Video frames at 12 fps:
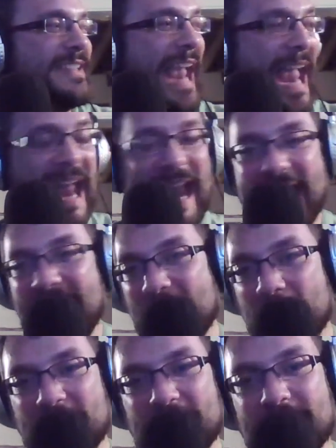
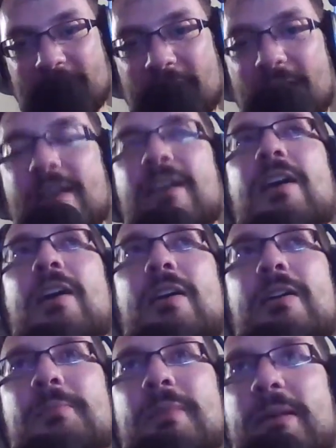hammered
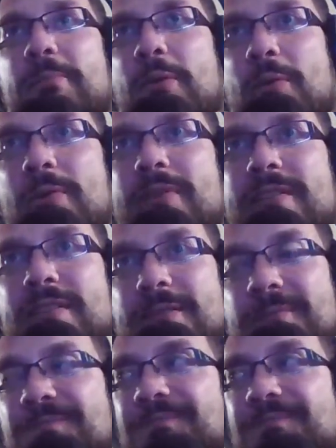on my porter